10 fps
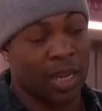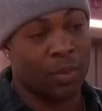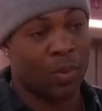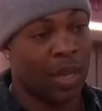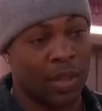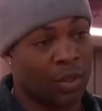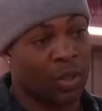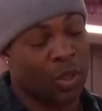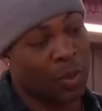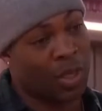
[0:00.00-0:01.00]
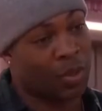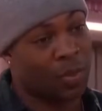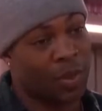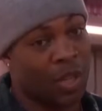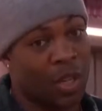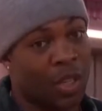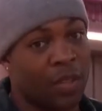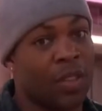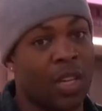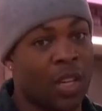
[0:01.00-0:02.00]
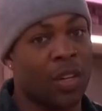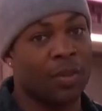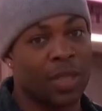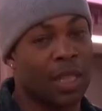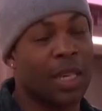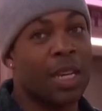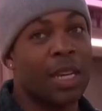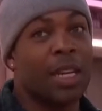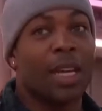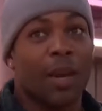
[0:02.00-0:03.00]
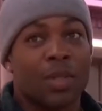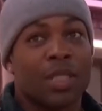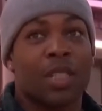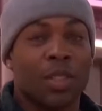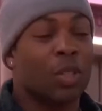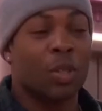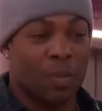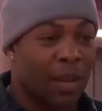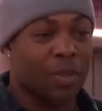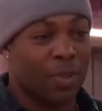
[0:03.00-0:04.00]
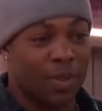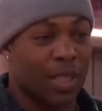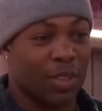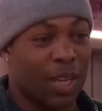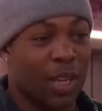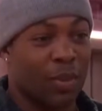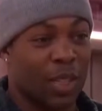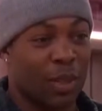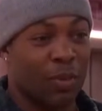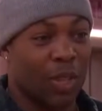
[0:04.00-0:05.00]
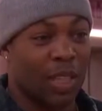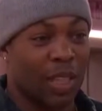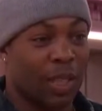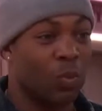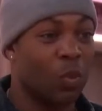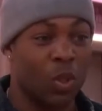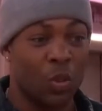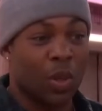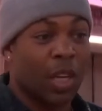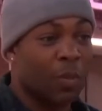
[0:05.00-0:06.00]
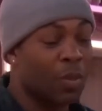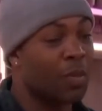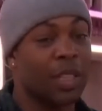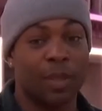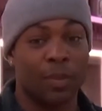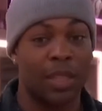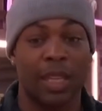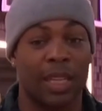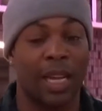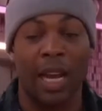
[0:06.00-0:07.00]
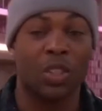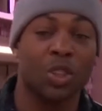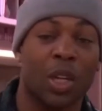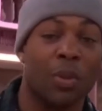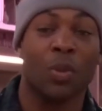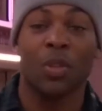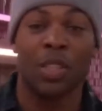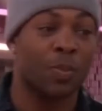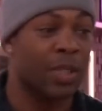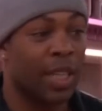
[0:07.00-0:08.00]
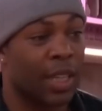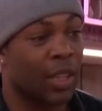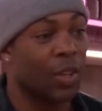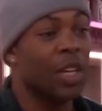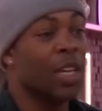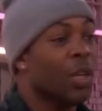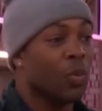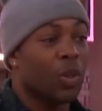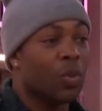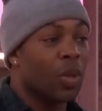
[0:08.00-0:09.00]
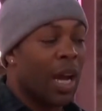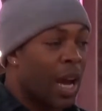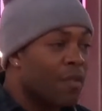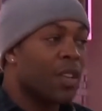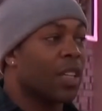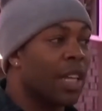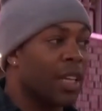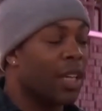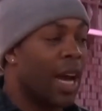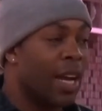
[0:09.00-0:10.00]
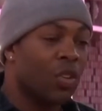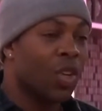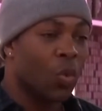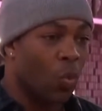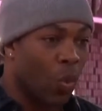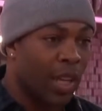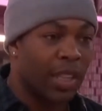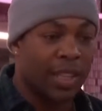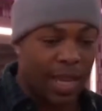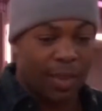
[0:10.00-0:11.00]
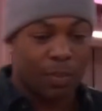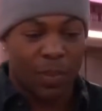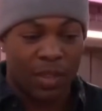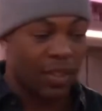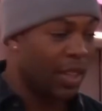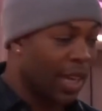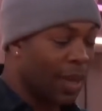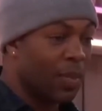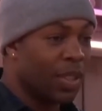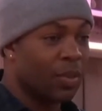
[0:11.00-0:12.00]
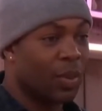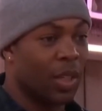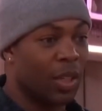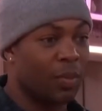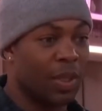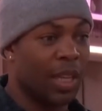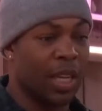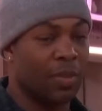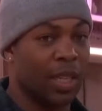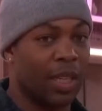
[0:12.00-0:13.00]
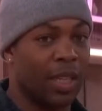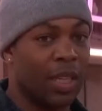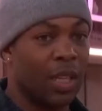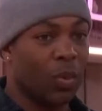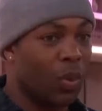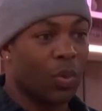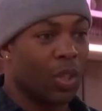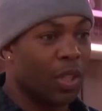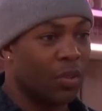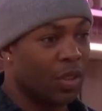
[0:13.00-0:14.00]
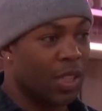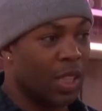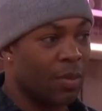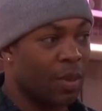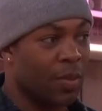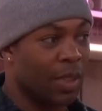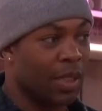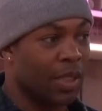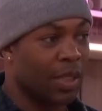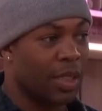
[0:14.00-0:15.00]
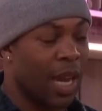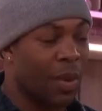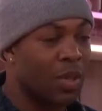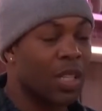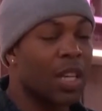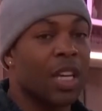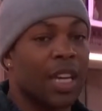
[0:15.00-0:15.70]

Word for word: I would rather Chris Kirkpatrick be gone, even though I was like, I was literally doing backflips the other day when he won. Like you yeah. were helping me be like, how should I roll this potato? Yeah. We were. I felt like I don't know when that pivot happened where it became like we were on different teams because I was.